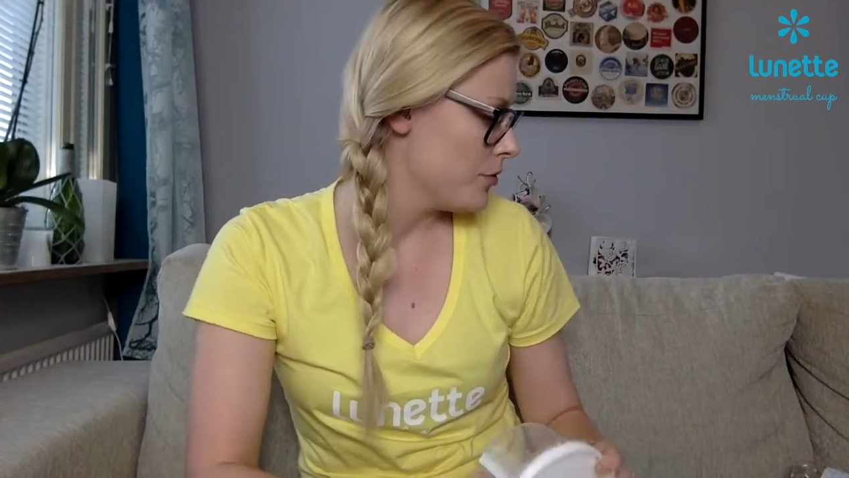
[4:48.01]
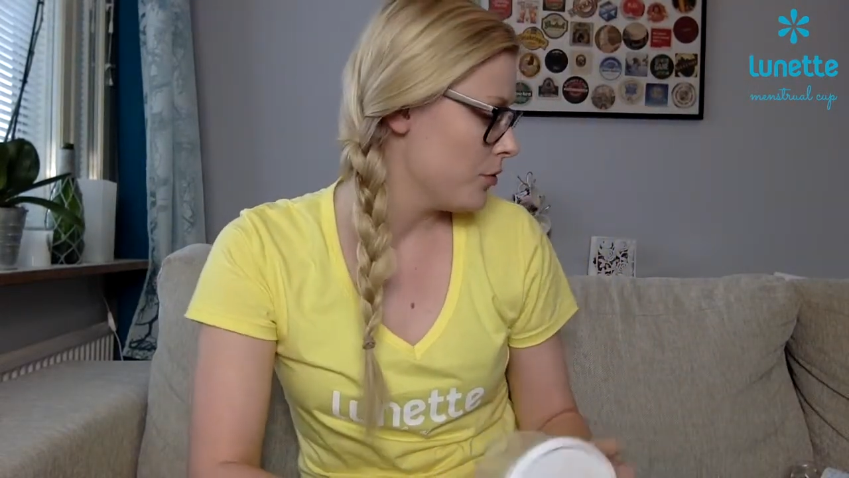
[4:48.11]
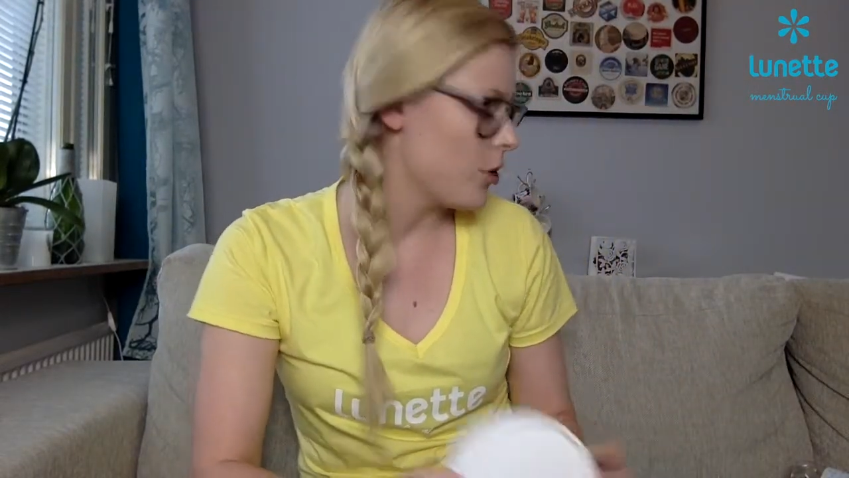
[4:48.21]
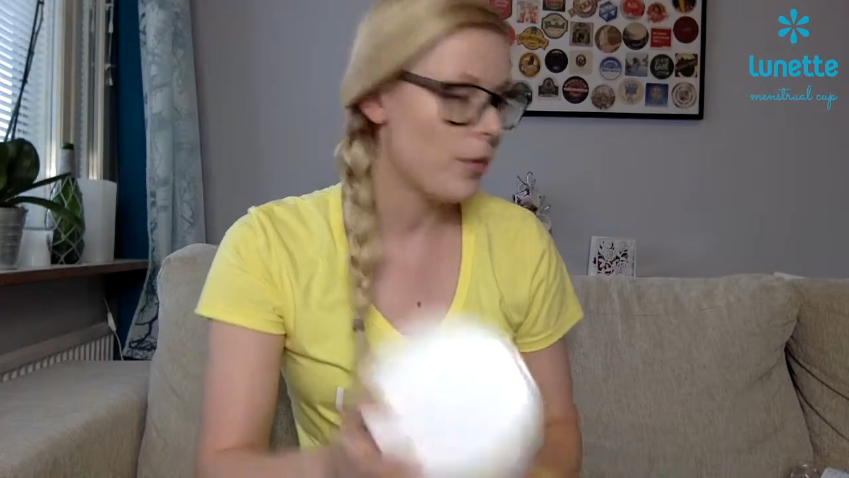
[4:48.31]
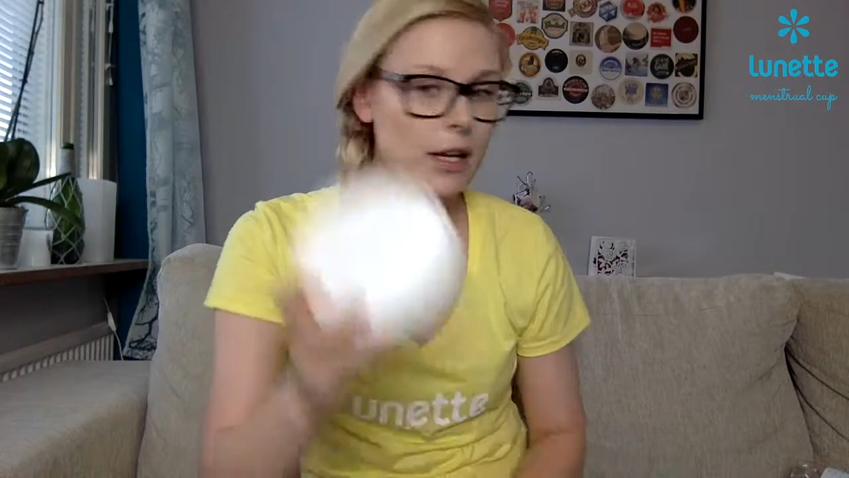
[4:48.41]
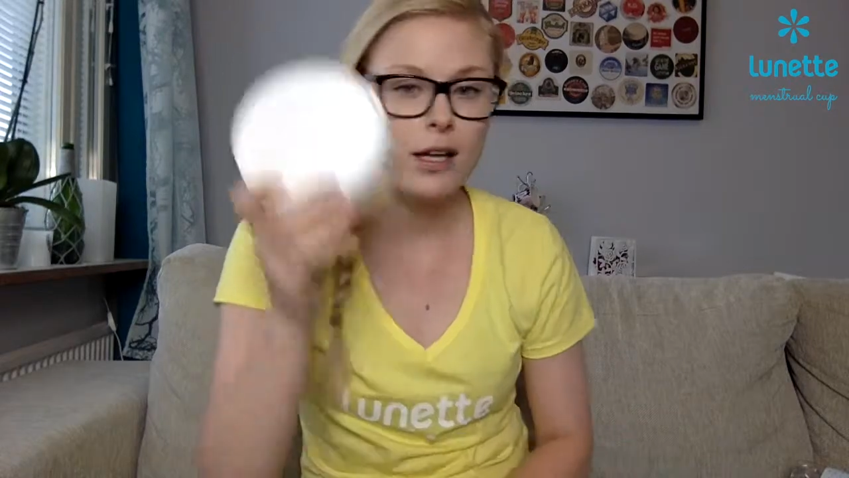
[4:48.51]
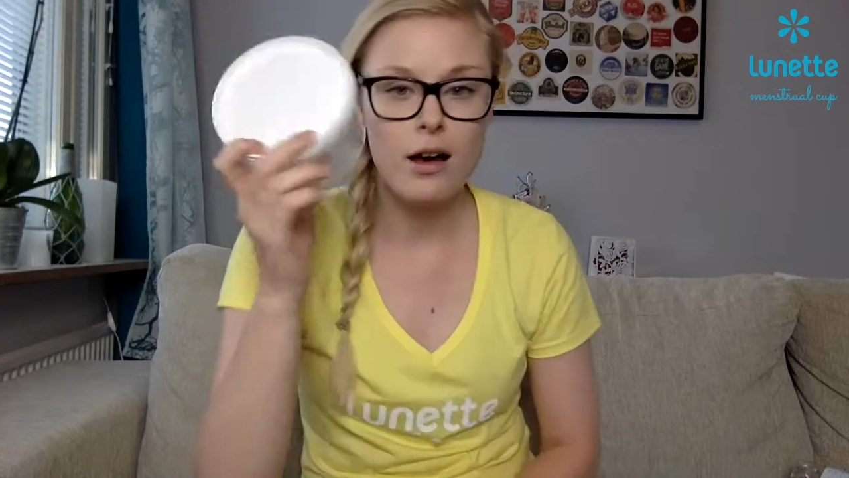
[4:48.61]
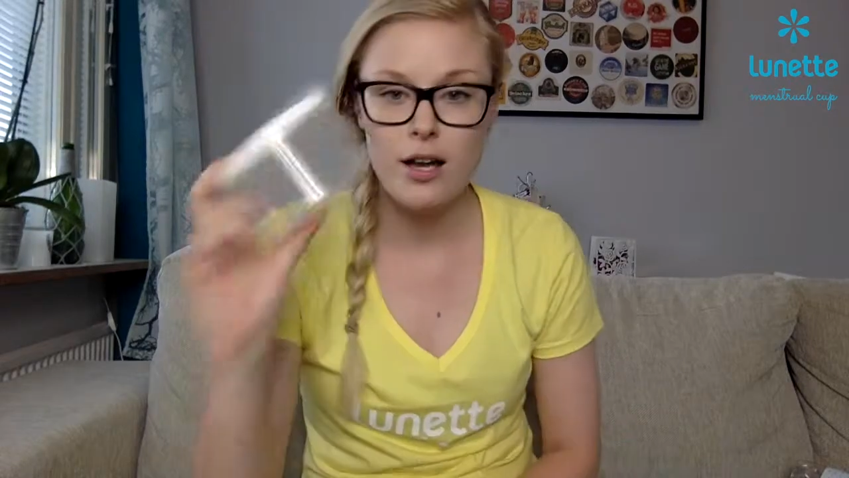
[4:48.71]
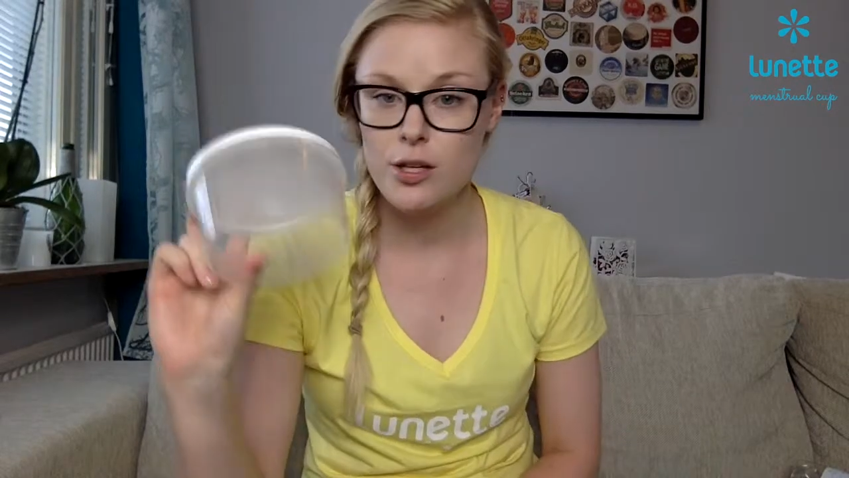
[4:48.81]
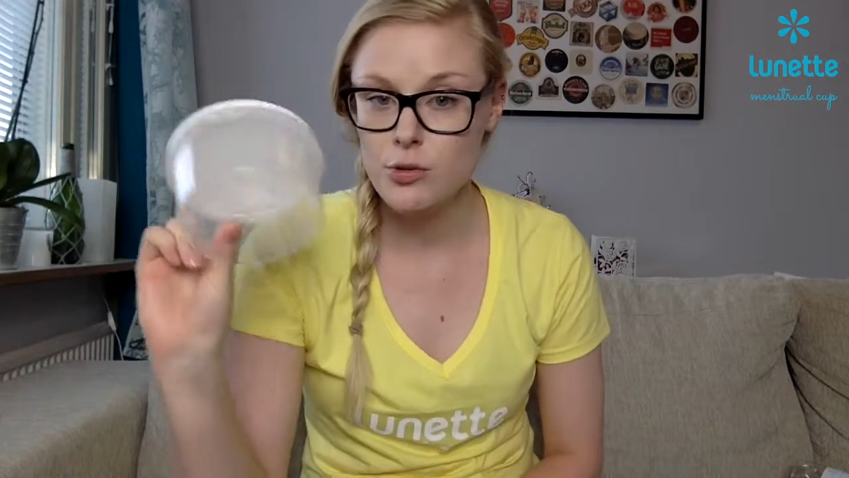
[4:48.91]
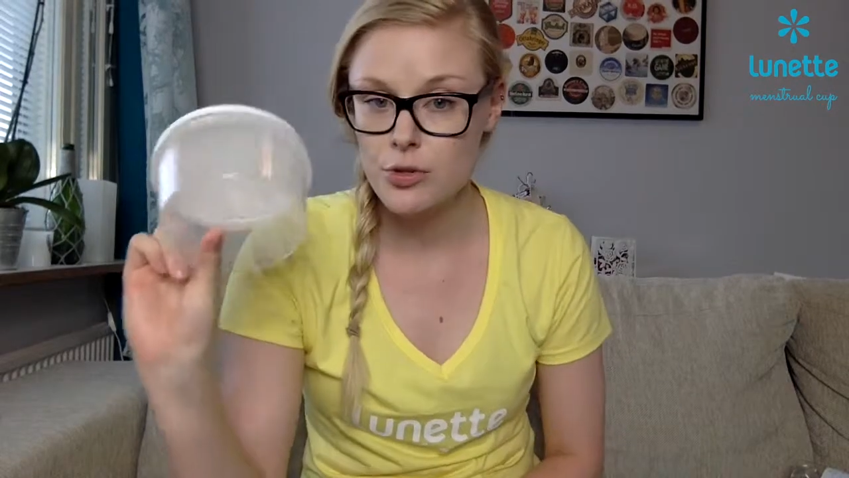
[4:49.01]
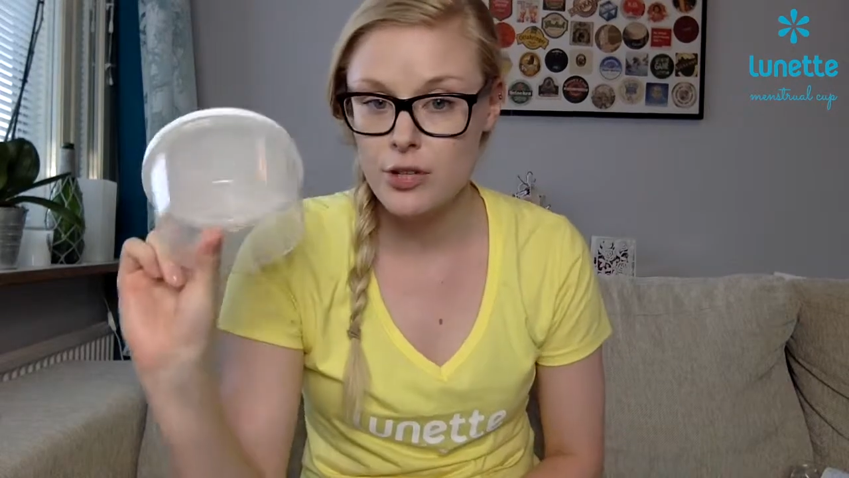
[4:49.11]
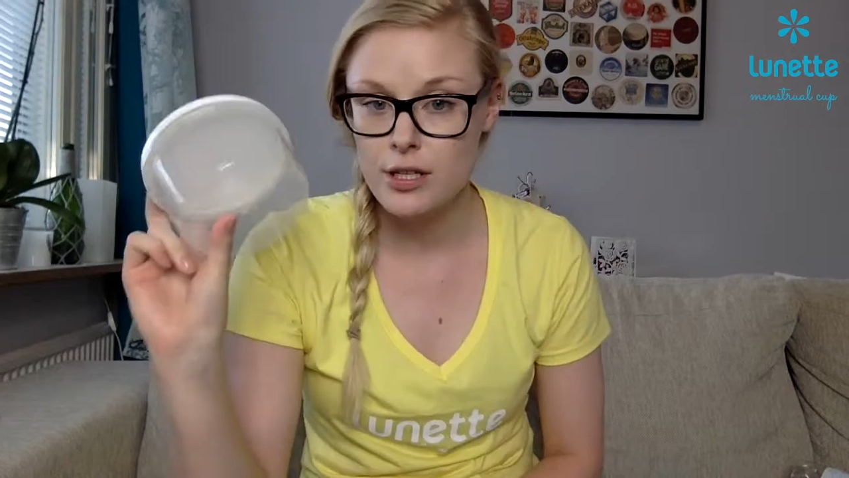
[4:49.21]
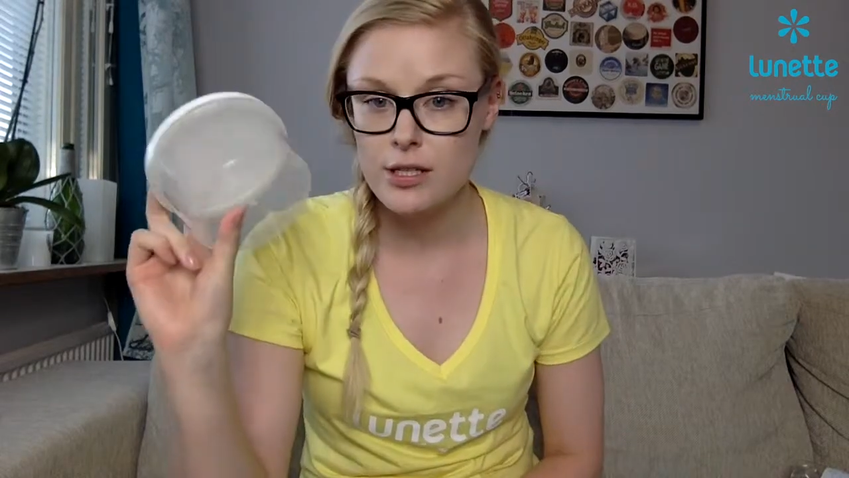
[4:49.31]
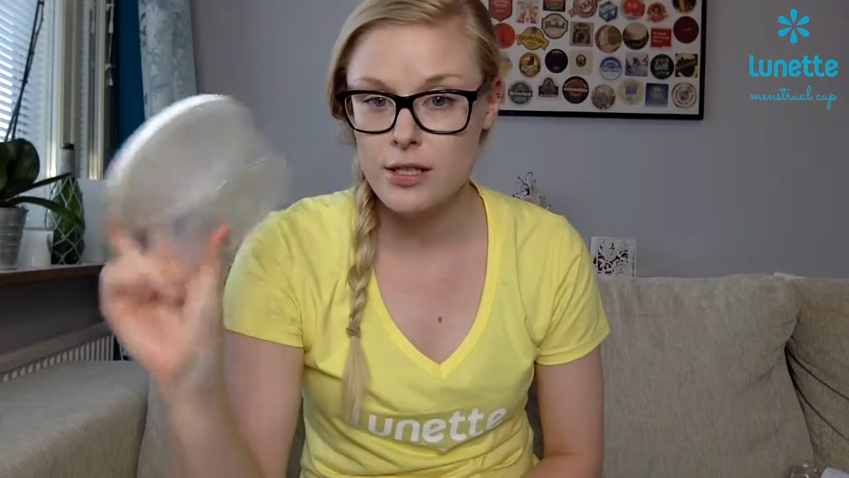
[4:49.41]
Normally I use
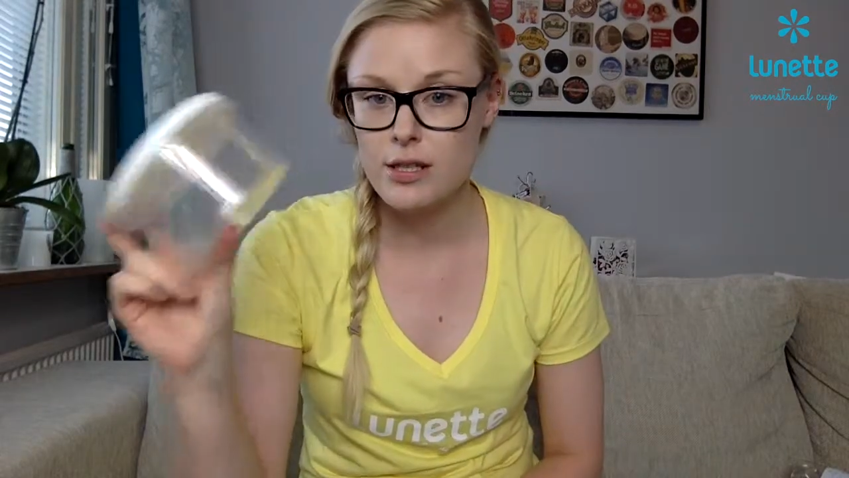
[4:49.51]
these.